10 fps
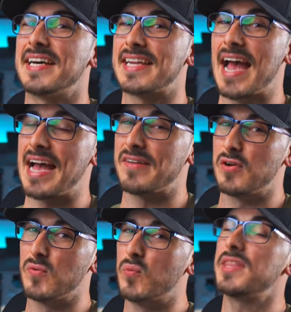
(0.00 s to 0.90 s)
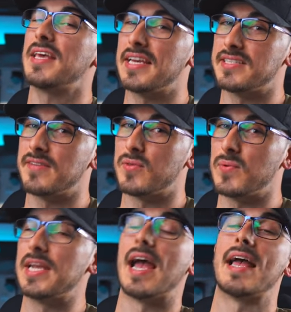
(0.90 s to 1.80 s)
not have with the A7
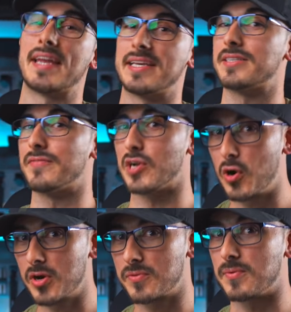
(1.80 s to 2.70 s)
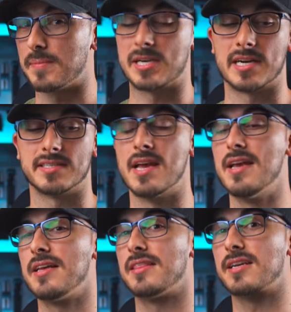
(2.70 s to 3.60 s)
III and A7 R3, because
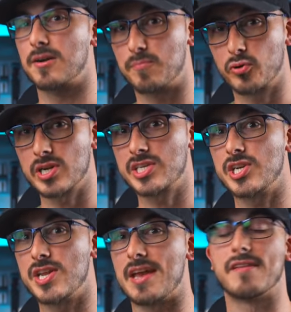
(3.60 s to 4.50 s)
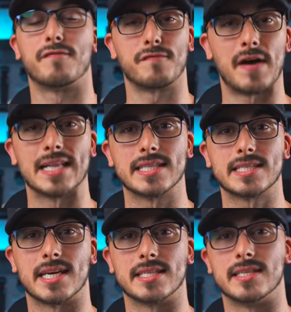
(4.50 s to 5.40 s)
the compression and file
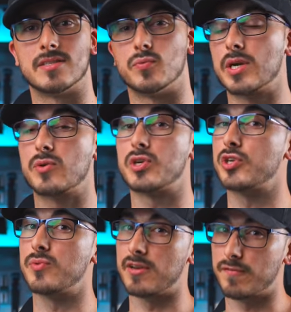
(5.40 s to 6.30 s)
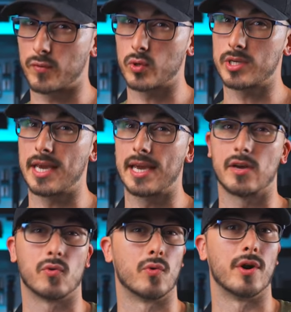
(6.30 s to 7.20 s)
sizes when you were shooting
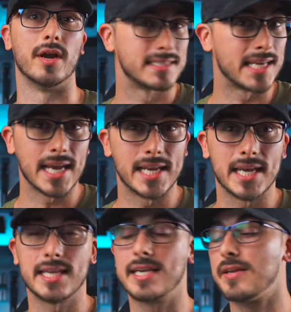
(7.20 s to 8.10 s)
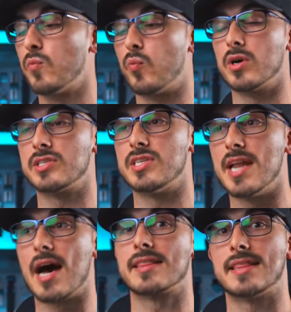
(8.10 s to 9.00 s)
4K or 1080 was
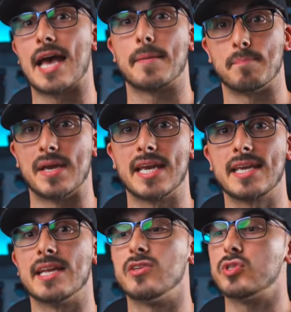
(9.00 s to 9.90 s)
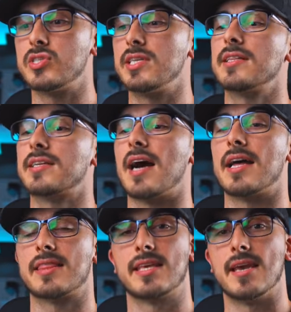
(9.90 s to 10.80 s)
not that big, and you still
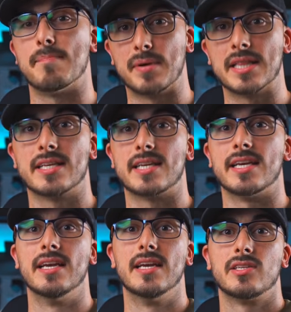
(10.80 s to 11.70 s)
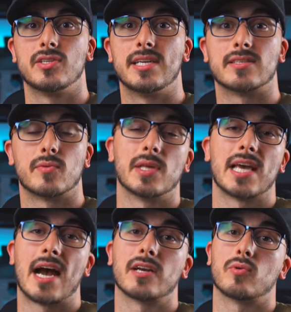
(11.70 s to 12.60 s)
got the ability to get some really
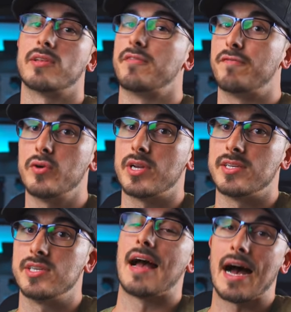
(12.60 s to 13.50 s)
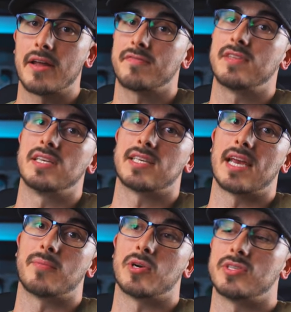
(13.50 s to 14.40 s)
high quality footage out of these
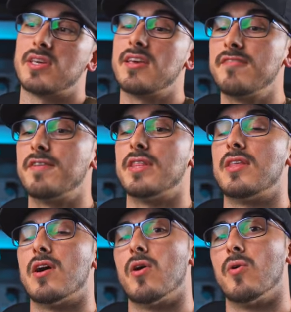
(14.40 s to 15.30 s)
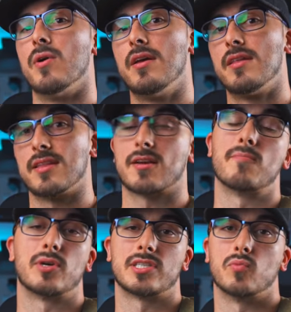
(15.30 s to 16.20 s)
cameras, even though the
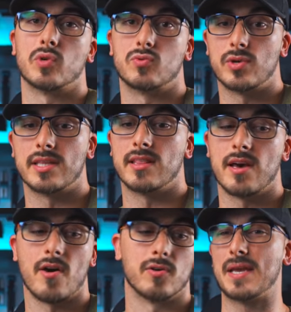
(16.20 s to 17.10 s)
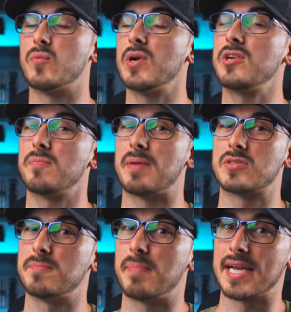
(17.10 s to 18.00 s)
compression was really low. And when you're about
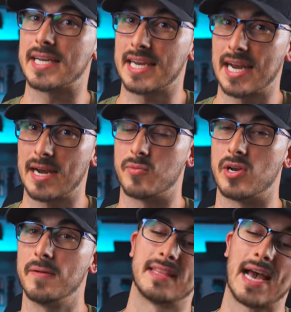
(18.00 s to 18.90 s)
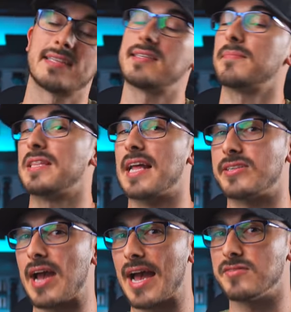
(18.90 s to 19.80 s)
to buy a camera, that is something that
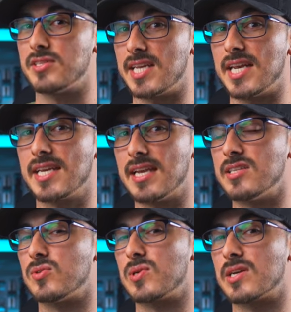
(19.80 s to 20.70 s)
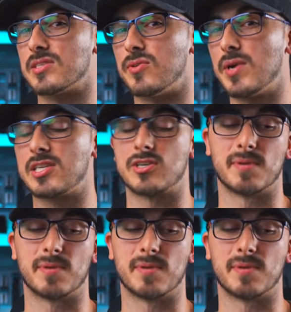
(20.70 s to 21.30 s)
you have to take into consideration,